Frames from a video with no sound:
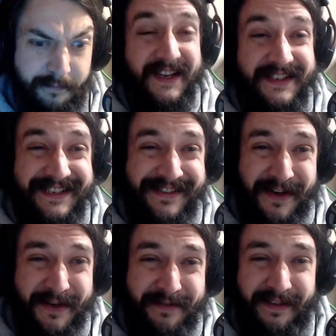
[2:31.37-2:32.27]
The idea is
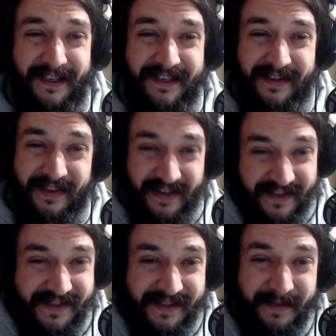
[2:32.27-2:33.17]
kind of like
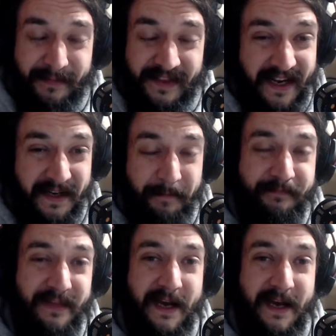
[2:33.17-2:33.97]
this thing,